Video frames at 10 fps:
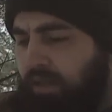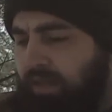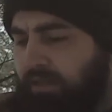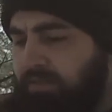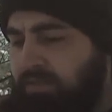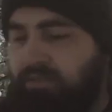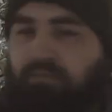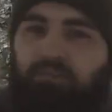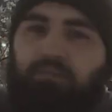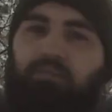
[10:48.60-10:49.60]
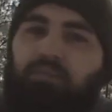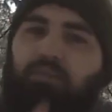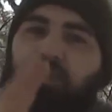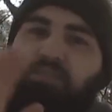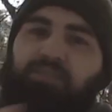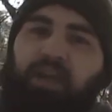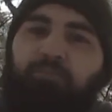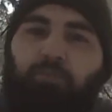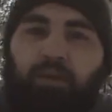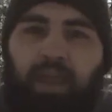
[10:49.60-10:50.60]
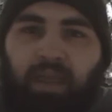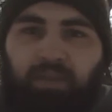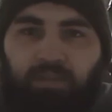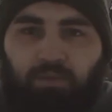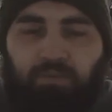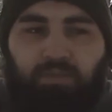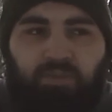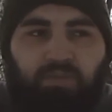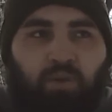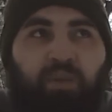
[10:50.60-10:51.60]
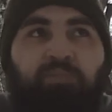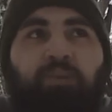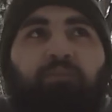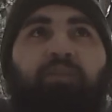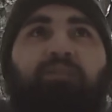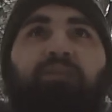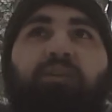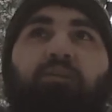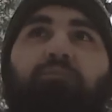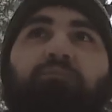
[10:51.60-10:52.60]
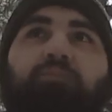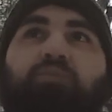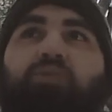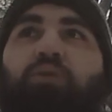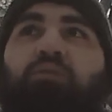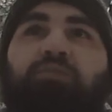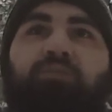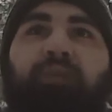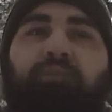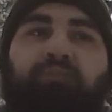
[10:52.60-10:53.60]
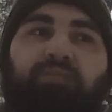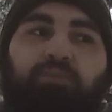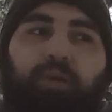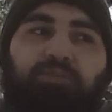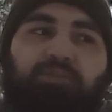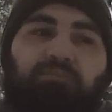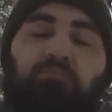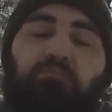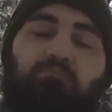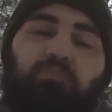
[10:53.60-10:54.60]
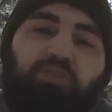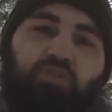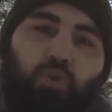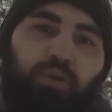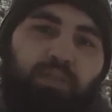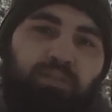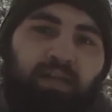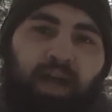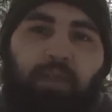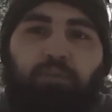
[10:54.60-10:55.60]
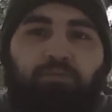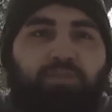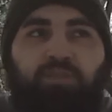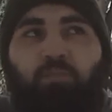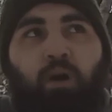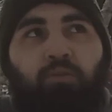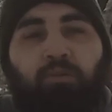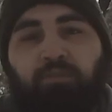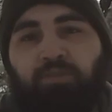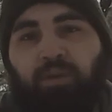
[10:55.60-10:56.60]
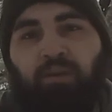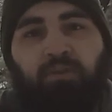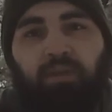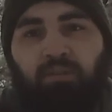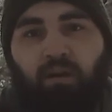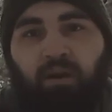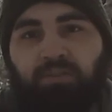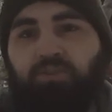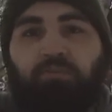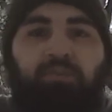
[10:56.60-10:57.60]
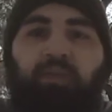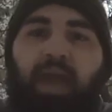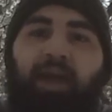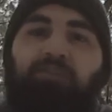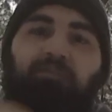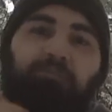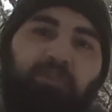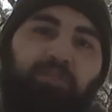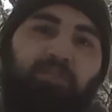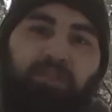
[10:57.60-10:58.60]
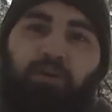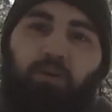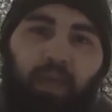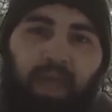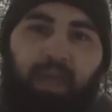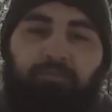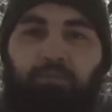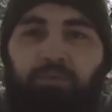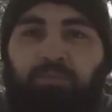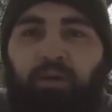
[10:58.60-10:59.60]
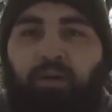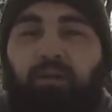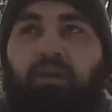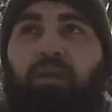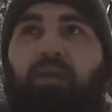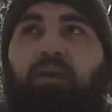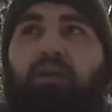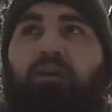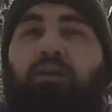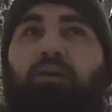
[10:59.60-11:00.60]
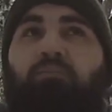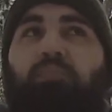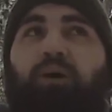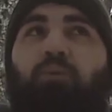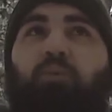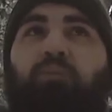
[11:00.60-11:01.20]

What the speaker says: Is it's designed for one-hand use. So let's be realistic here. So you're in a survival situation. Majority of the time, you're just going to wander off the trail and get lost. You're going to be actually physically okay for the most part. But